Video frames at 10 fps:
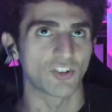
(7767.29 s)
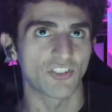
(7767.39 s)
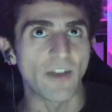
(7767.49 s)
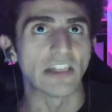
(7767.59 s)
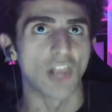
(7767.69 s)
Because
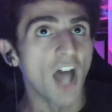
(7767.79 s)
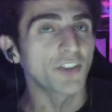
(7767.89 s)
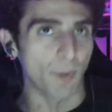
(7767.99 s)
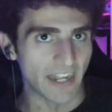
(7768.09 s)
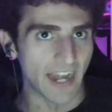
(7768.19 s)
if I
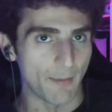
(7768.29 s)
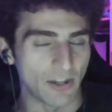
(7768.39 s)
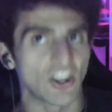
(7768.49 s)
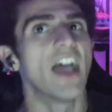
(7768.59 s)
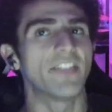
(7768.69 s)
lost brain
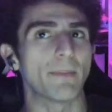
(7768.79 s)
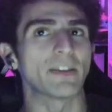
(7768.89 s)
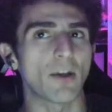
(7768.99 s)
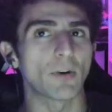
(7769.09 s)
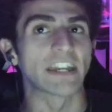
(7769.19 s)
damage, that
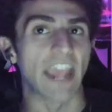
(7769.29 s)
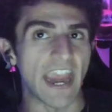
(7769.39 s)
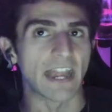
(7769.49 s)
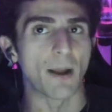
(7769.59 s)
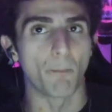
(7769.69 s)
means I would
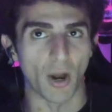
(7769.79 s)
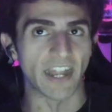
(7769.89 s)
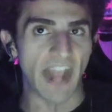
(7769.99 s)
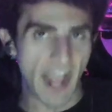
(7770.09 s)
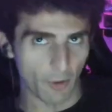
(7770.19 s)
gain
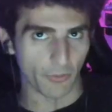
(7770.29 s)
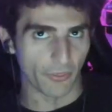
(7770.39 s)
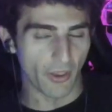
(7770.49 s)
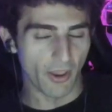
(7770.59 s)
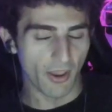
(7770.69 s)
brain health.